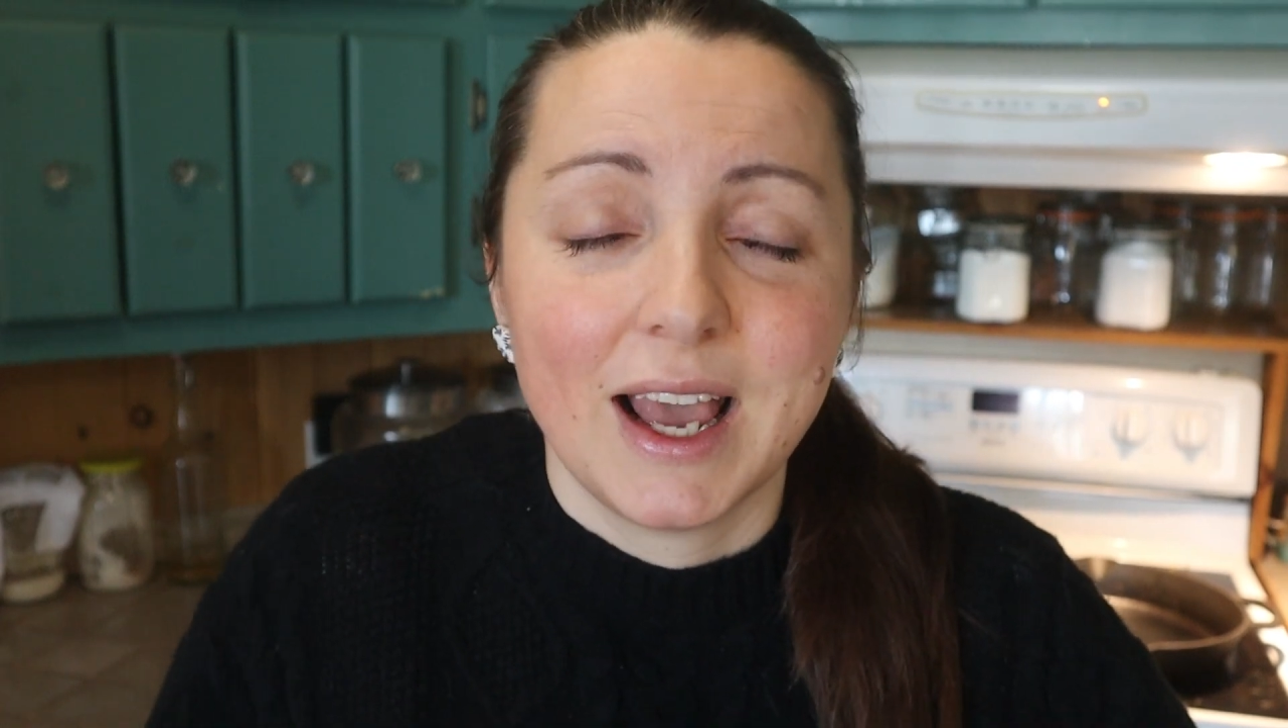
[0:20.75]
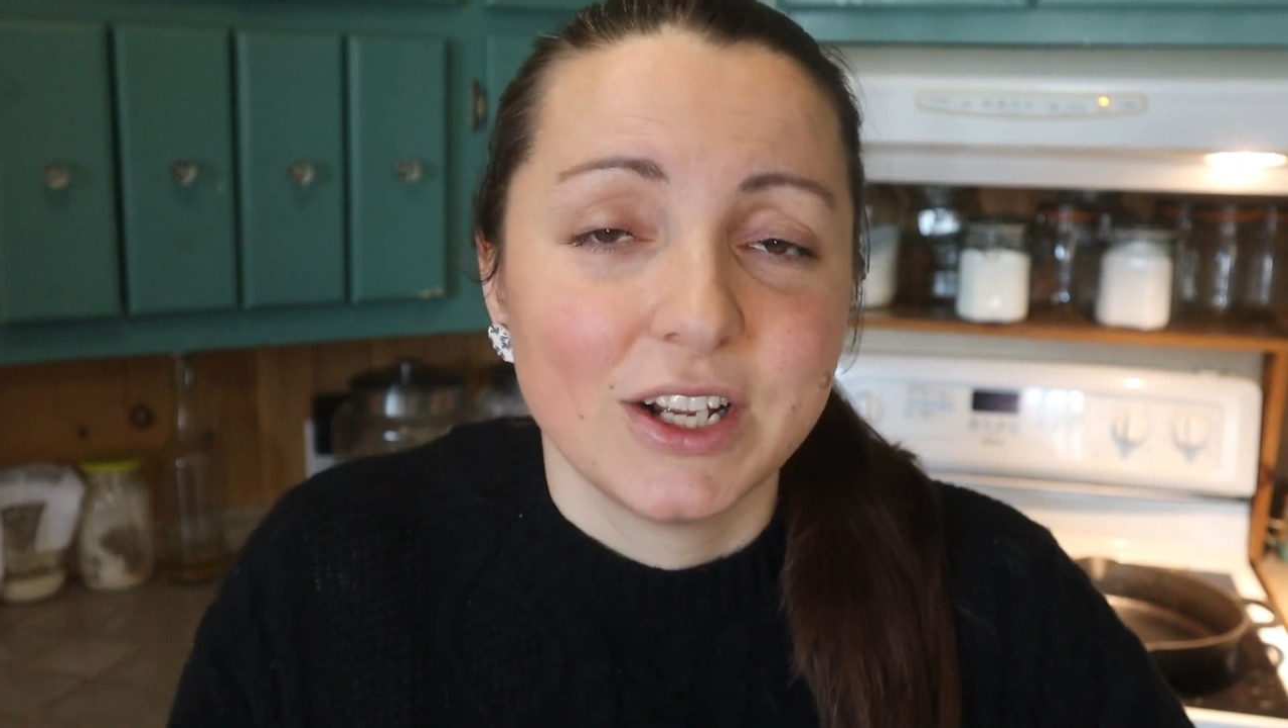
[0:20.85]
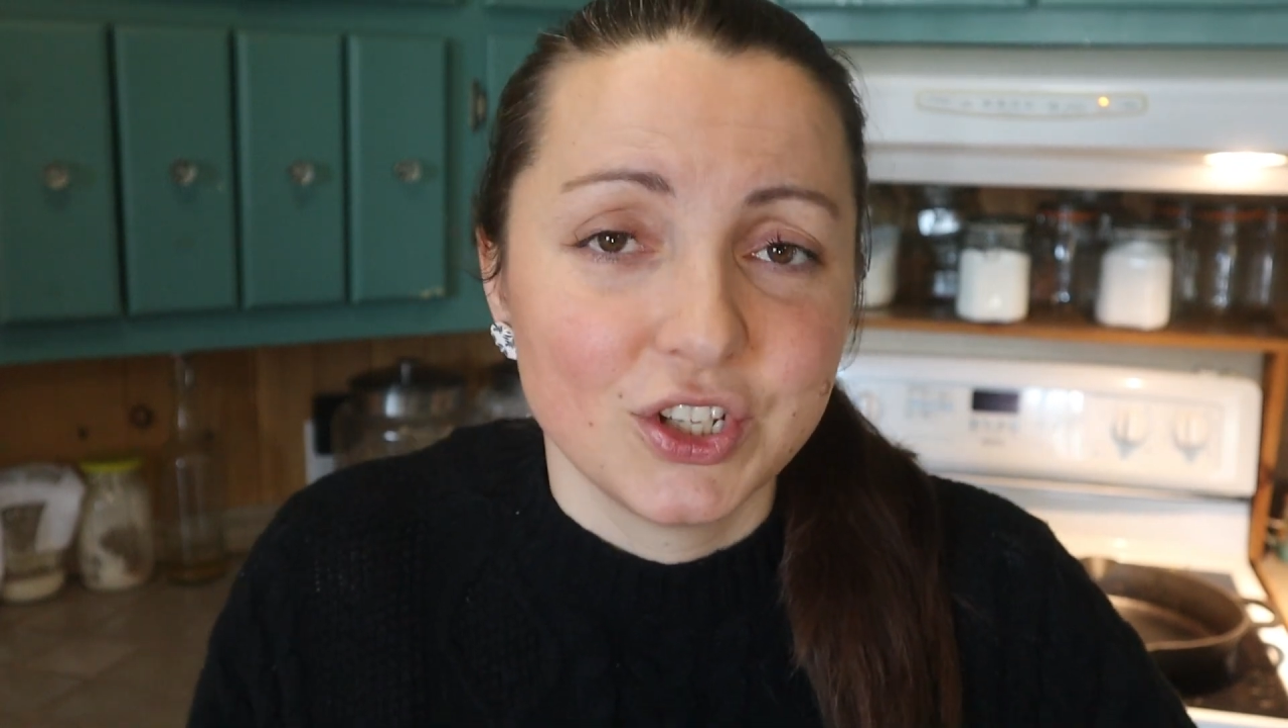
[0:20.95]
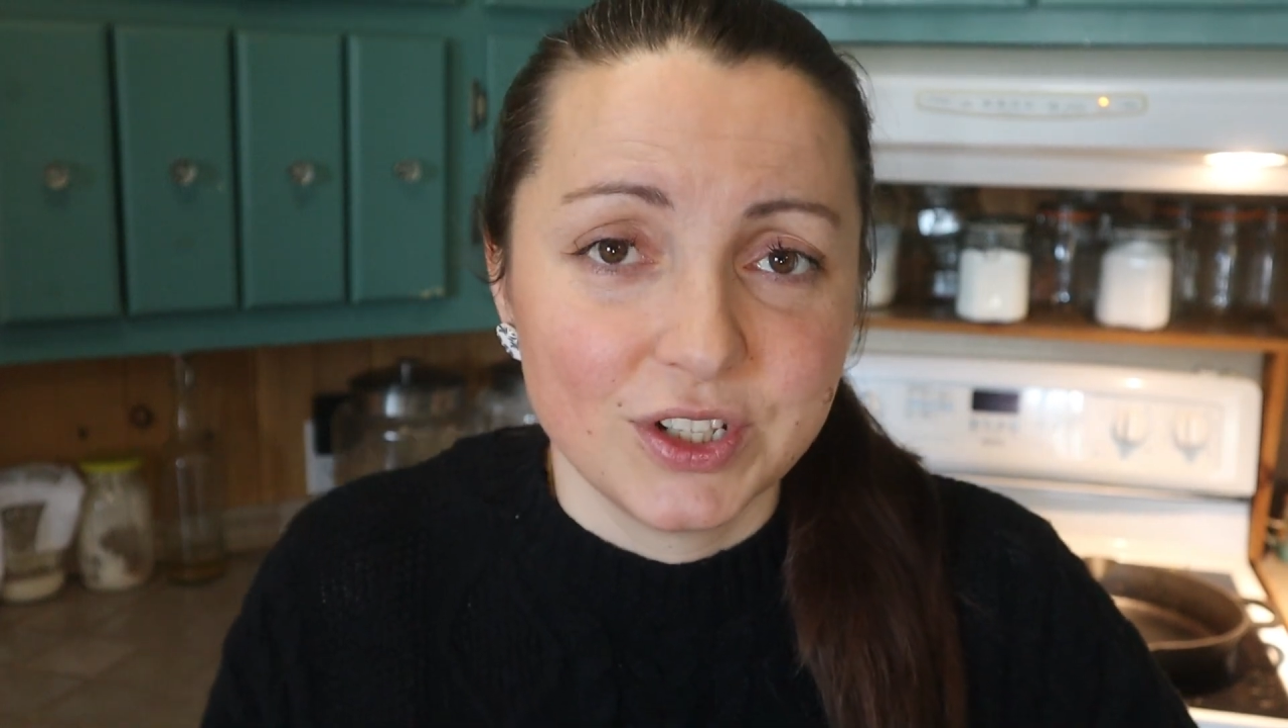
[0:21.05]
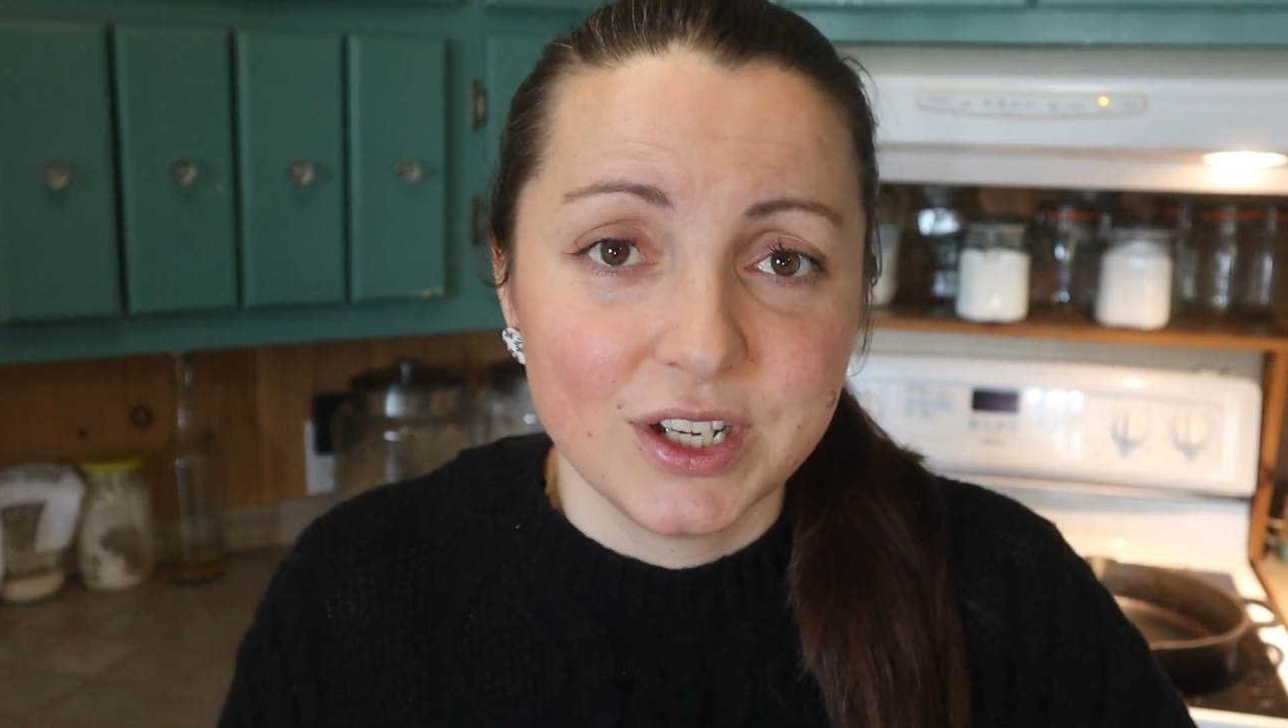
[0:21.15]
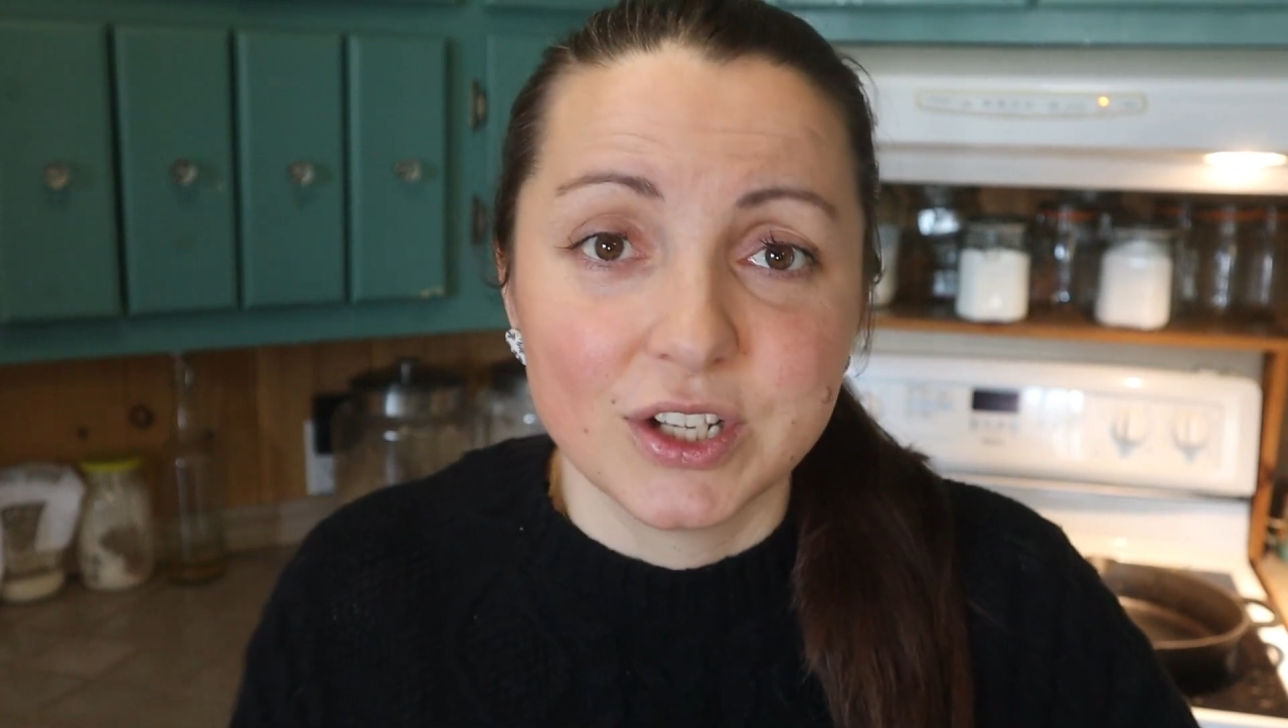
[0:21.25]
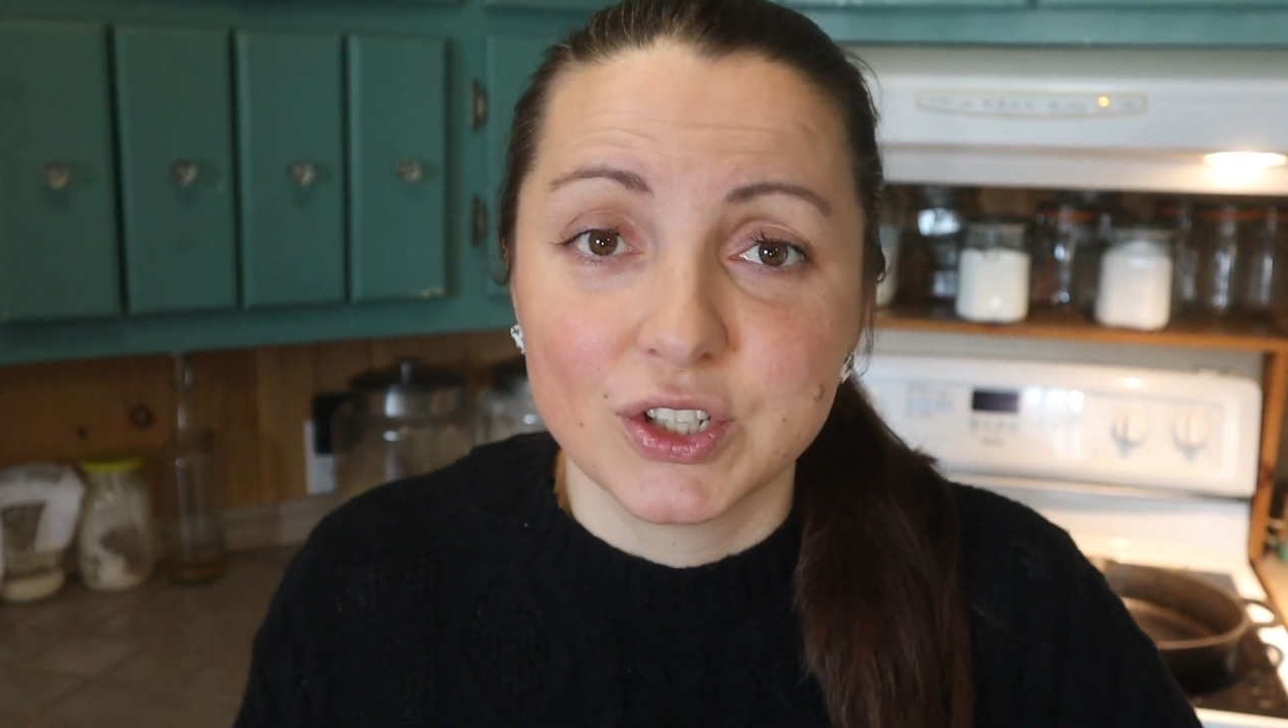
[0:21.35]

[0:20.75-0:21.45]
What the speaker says: actually